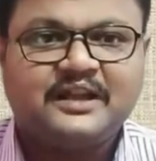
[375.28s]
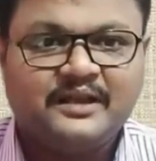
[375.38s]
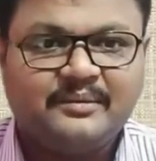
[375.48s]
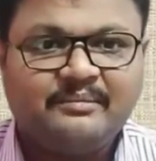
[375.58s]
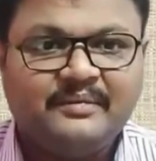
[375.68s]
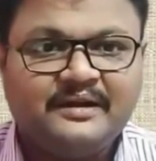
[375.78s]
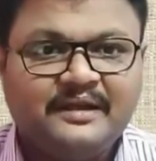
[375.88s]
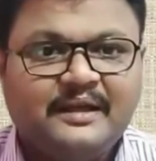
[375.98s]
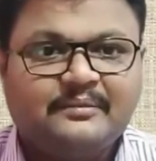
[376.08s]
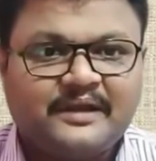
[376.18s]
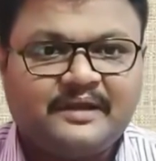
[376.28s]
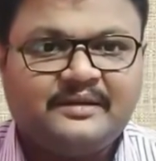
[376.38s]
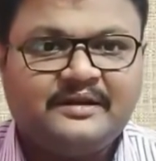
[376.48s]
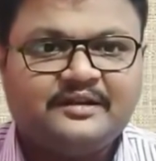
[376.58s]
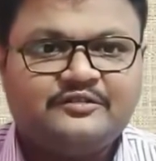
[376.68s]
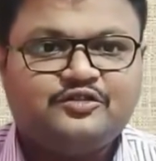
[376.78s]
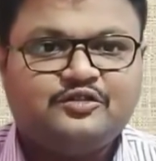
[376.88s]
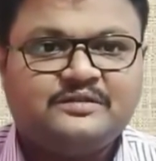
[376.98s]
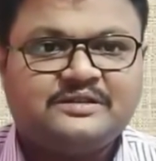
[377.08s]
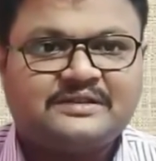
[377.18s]
Remember, primary
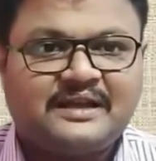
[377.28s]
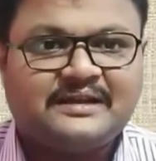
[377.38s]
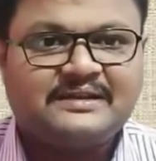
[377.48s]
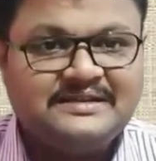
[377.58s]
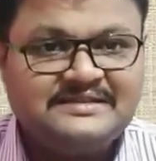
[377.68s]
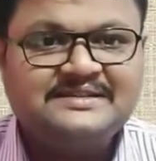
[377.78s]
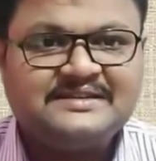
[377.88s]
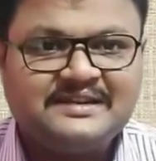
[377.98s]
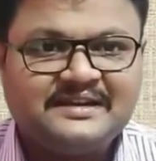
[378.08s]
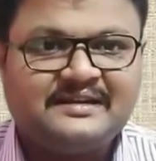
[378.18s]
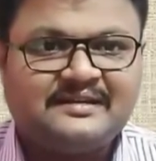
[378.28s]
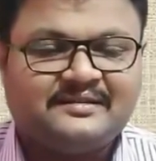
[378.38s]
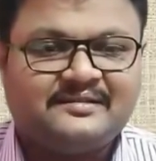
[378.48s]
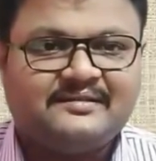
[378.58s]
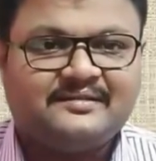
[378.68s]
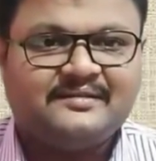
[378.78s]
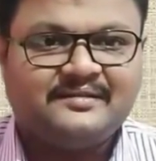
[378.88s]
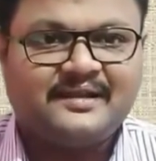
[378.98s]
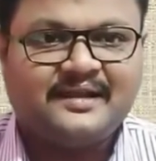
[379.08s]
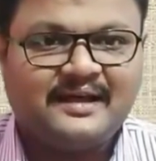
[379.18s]
consumers are in general,
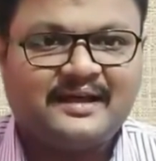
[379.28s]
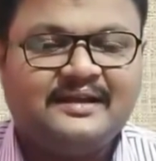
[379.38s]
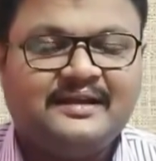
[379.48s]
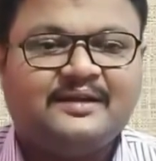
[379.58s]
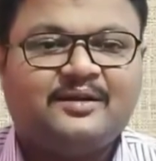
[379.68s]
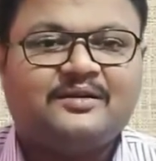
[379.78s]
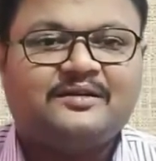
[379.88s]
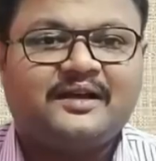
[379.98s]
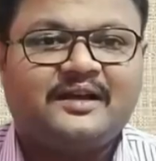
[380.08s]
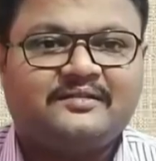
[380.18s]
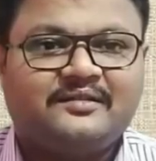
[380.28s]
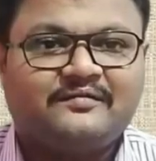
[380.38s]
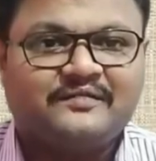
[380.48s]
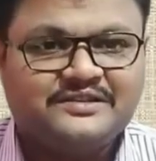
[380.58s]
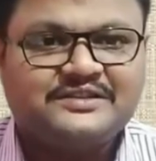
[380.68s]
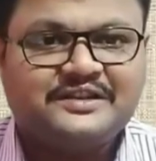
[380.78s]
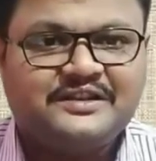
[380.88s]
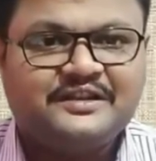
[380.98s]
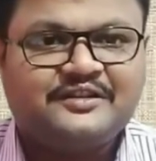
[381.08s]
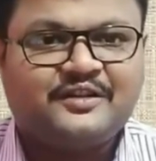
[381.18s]
they are called as
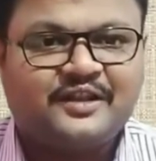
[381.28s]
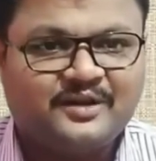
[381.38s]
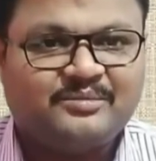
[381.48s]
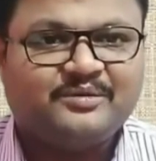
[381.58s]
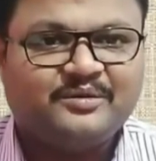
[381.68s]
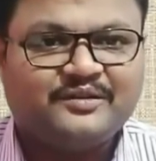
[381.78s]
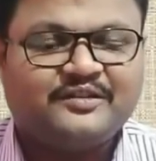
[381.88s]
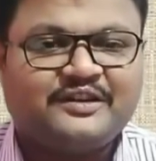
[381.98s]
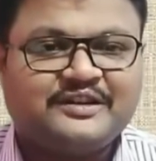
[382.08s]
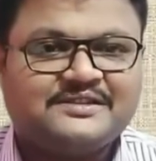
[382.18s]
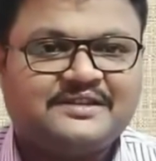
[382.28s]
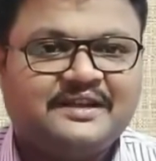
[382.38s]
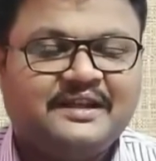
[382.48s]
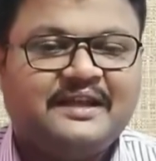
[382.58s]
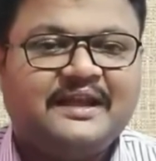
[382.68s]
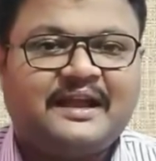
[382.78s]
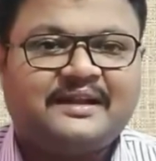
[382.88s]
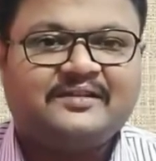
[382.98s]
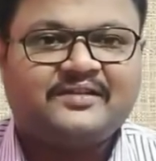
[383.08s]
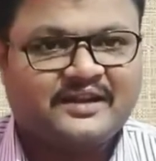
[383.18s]
vegetarian or herbivorous in nature,
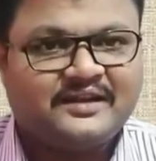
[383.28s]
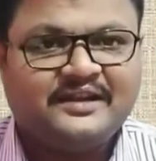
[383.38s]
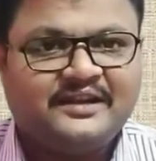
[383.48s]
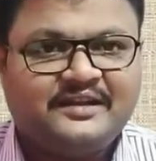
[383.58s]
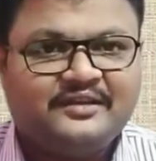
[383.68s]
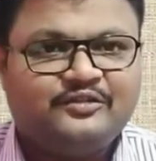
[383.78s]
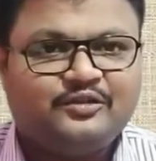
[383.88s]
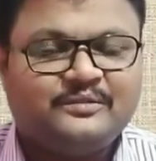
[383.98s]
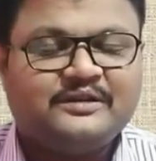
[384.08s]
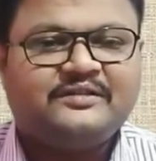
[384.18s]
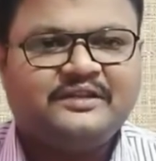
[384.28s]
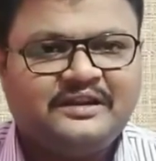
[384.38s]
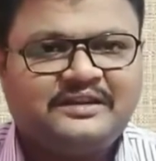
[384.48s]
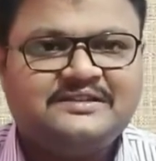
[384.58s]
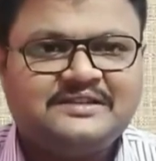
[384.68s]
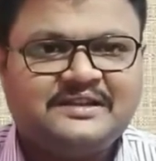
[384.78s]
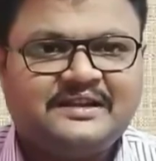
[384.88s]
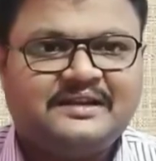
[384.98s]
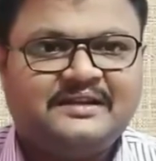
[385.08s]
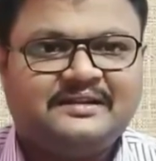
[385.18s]
and secondary consumers in
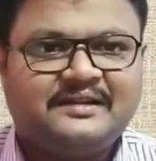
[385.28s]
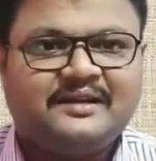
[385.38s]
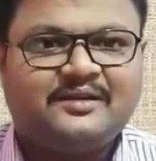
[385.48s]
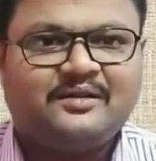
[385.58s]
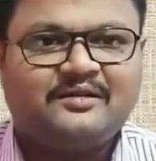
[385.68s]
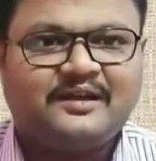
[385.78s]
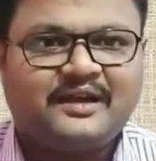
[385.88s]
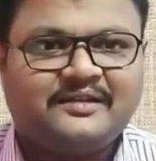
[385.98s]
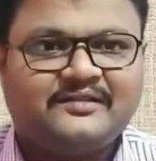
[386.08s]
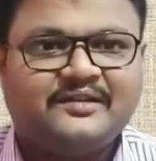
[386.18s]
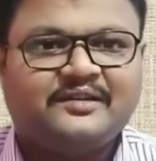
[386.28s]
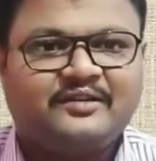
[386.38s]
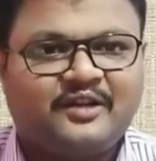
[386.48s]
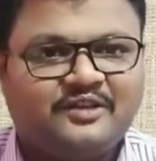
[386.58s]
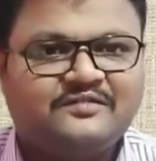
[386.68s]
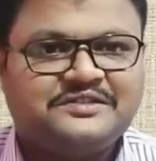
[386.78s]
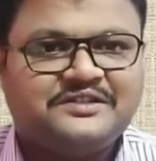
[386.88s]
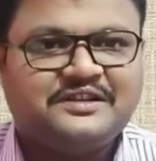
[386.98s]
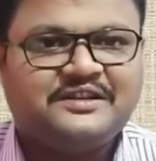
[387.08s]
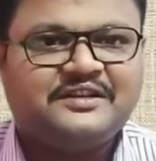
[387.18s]
general, they are called as
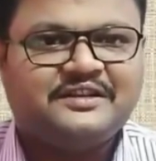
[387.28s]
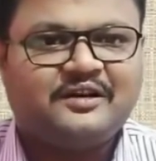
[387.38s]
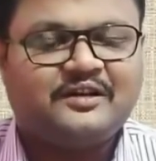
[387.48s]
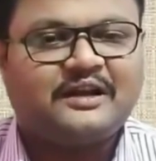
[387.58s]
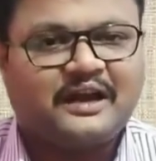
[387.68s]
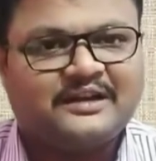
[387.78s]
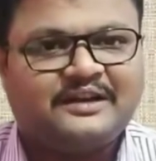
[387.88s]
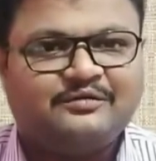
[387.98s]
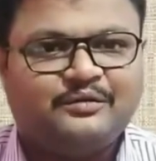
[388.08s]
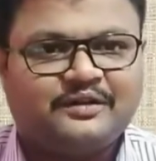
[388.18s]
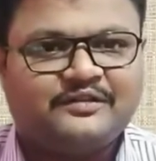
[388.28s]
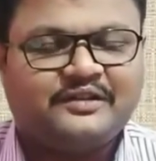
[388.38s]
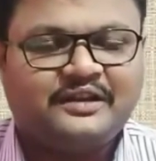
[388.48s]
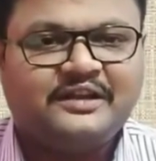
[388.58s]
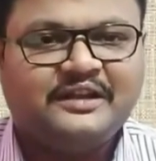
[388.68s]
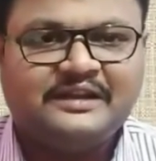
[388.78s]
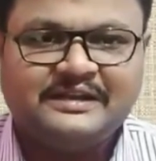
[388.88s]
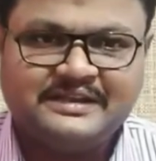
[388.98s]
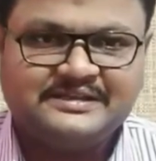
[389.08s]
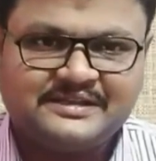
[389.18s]
non-vegetarian or carnivorous in
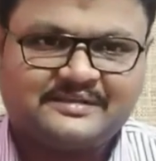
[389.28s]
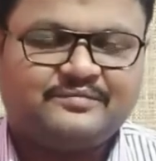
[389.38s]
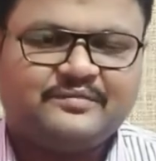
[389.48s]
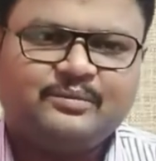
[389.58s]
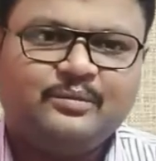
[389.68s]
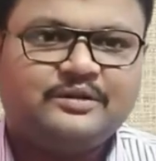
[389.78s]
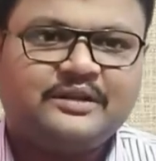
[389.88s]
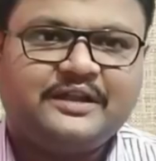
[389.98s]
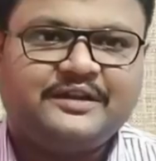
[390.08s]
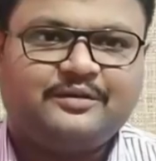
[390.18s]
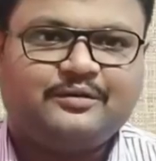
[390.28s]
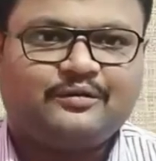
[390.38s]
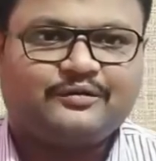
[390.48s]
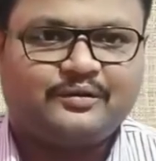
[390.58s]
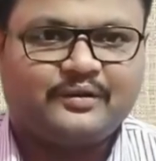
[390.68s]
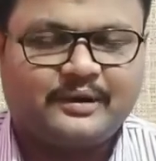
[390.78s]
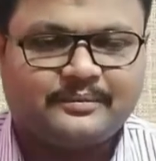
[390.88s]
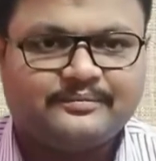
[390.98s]
nature. Both are heterotrophs only.